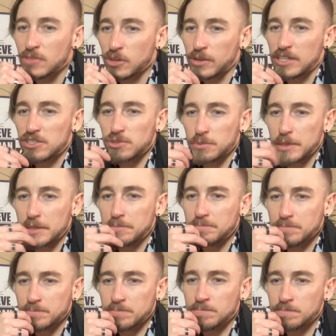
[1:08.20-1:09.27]
Okay, sweet.
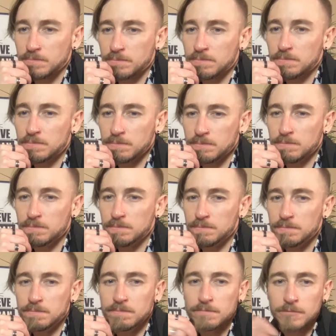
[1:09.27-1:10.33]

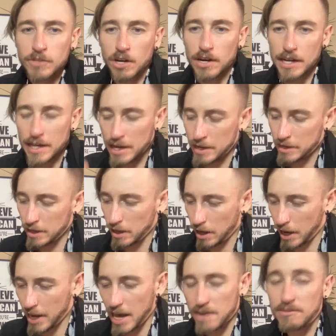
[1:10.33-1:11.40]
All right, and
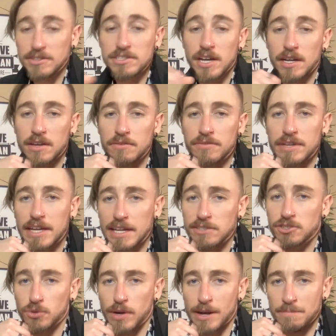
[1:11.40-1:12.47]
I have a ton of
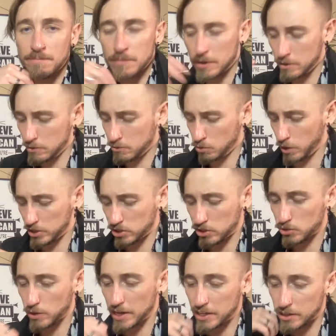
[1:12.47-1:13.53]
Instagram
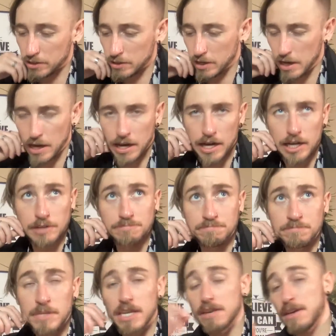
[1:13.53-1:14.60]
questions right here.
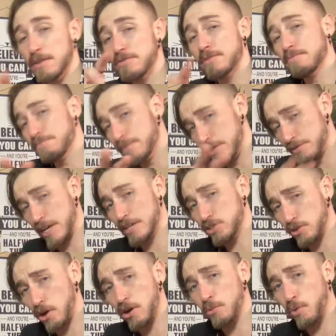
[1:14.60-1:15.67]
If you
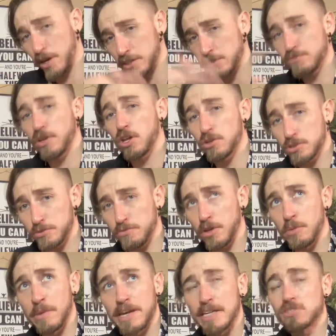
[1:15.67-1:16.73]
guys are wanting to
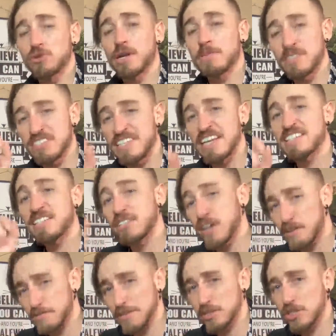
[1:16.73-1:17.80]
follow my Instagram, it's
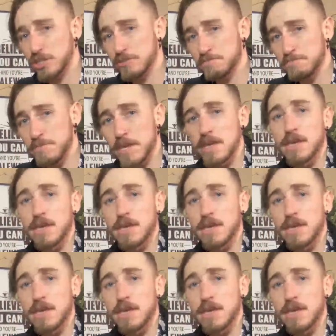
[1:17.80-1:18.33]
denton.fisher.